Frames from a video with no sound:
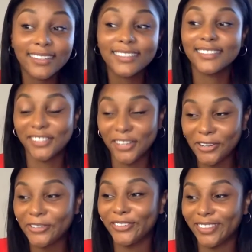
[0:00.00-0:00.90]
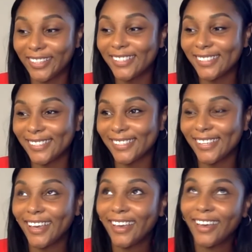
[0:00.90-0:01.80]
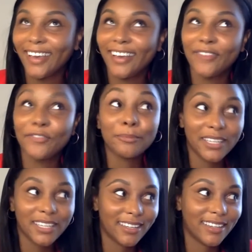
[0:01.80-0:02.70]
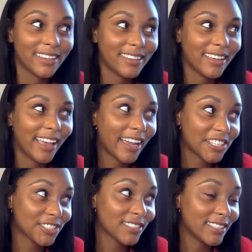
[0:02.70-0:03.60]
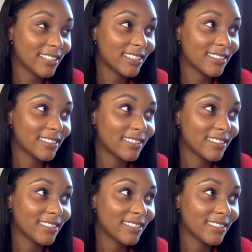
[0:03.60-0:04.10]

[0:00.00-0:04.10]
So this, for me, actually,